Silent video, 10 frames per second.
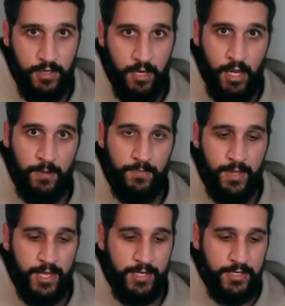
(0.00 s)
um,
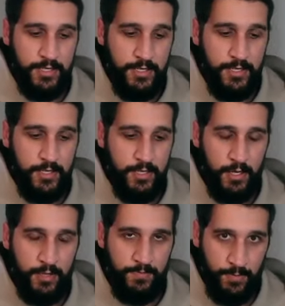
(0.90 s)
and
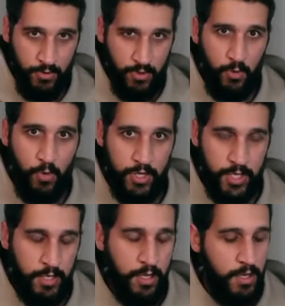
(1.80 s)
uh, people who were
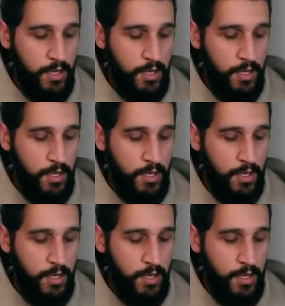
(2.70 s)
working